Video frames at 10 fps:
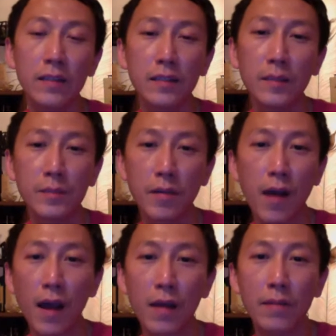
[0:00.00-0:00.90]

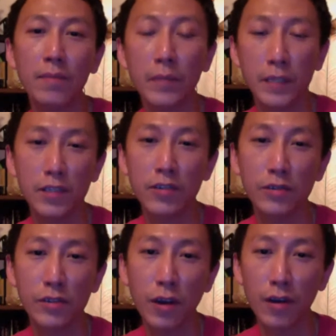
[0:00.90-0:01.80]
subscribe, please do
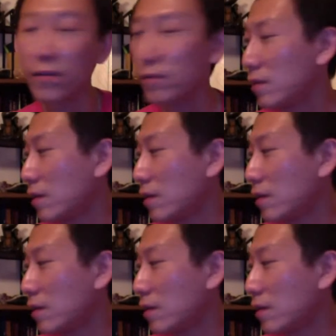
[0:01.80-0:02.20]
so.